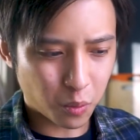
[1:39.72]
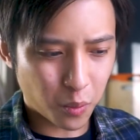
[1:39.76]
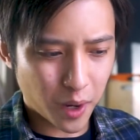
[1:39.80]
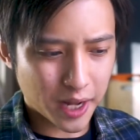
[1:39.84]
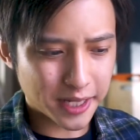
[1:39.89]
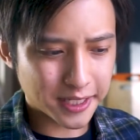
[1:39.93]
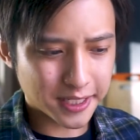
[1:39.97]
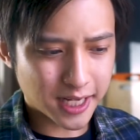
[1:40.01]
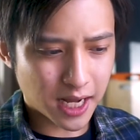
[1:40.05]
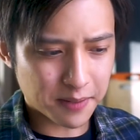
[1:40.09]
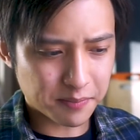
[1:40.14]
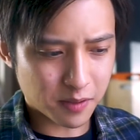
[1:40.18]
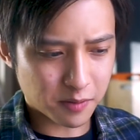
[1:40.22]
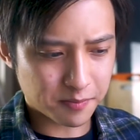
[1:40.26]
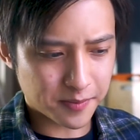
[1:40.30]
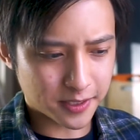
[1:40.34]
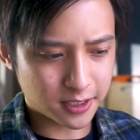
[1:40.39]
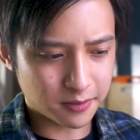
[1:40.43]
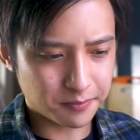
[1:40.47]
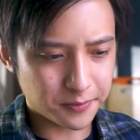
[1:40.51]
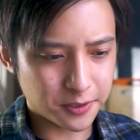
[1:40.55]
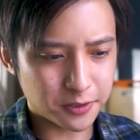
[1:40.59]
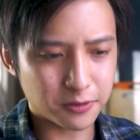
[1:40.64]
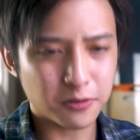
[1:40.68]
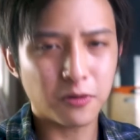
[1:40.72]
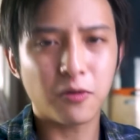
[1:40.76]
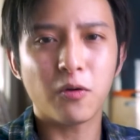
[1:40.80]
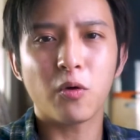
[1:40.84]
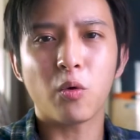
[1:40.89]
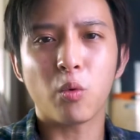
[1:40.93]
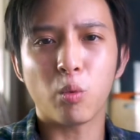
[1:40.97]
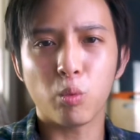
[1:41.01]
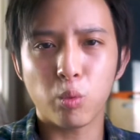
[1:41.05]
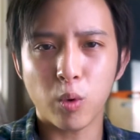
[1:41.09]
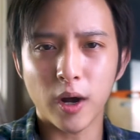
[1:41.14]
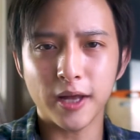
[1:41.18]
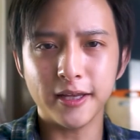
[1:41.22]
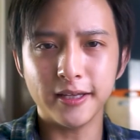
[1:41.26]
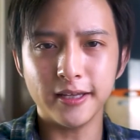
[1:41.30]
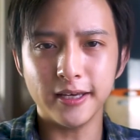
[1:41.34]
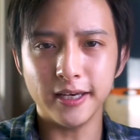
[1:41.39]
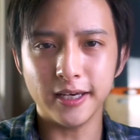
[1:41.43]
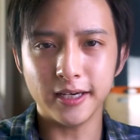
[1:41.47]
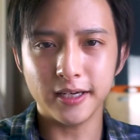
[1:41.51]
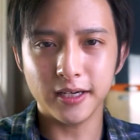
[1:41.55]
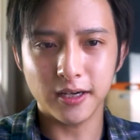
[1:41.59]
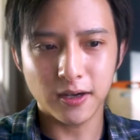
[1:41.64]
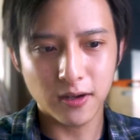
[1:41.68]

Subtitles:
1 cup of buttermilk, 1 egg,